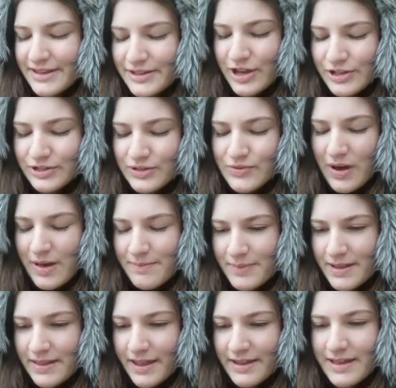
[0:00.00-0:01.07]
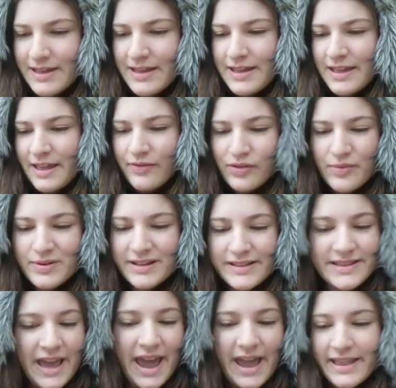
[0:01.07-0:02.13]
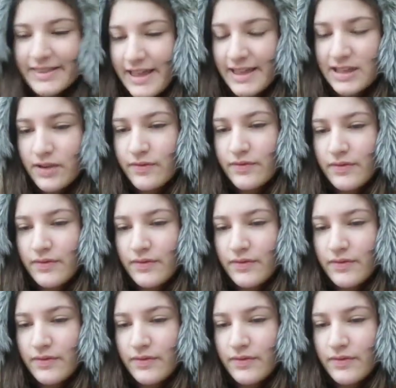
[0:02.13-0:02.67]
cut you up, and like if someone needs a hand, they give